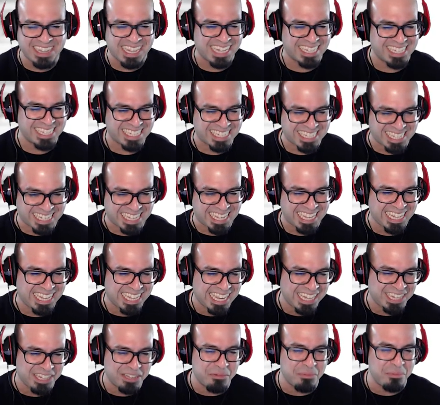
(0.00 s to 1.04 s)
that sticky
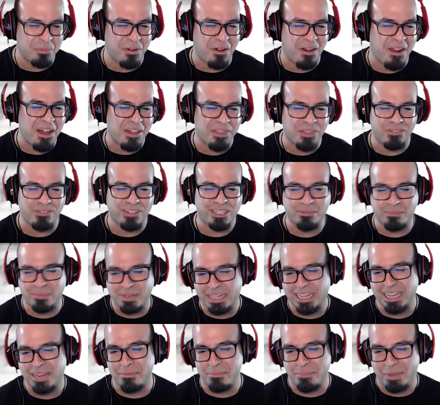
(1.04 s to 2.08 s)
yellow broth of
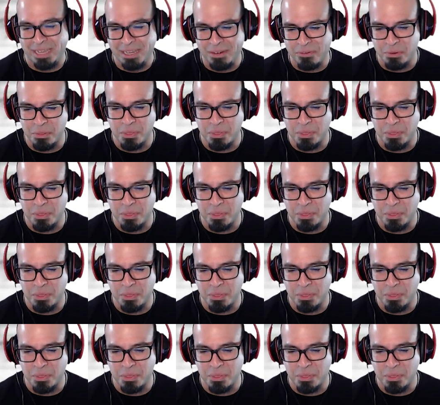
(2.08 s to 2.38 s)
spit and pee